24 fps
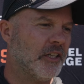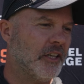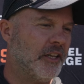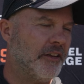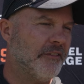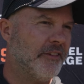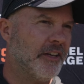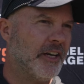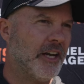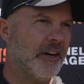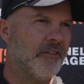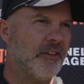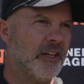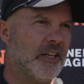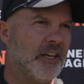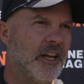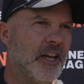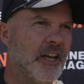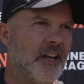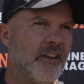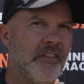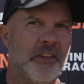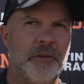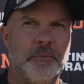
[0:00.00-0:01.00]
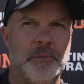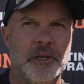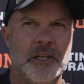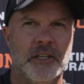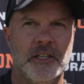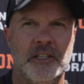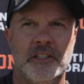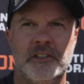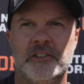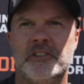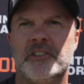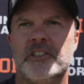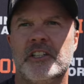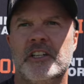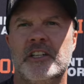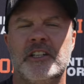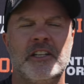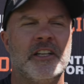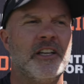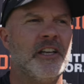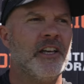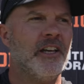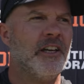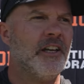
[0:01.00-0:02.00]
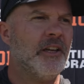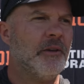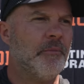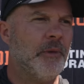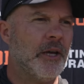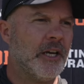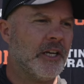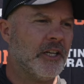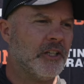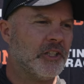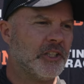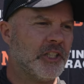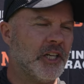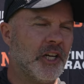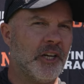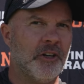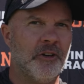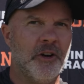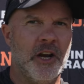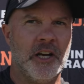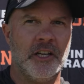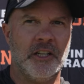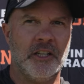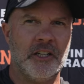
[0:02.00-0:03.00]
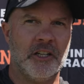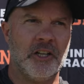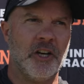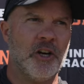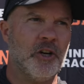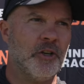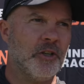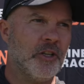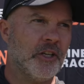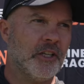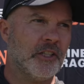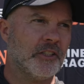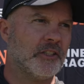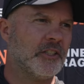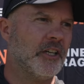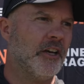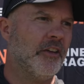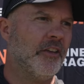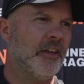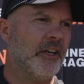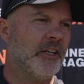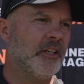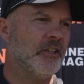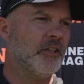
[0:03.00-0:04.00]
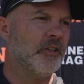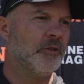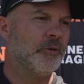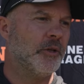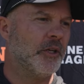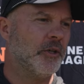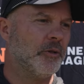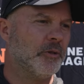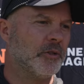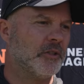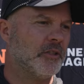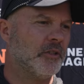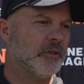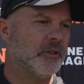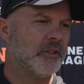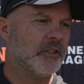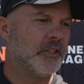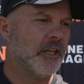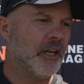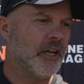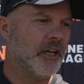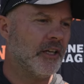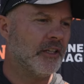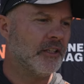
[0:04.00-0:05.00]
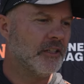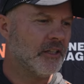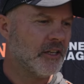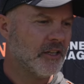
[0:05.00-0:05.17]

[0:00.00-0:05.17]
live it every day in the meetings and making sure you're ready to go. And you could tell that he knew what he was doing today.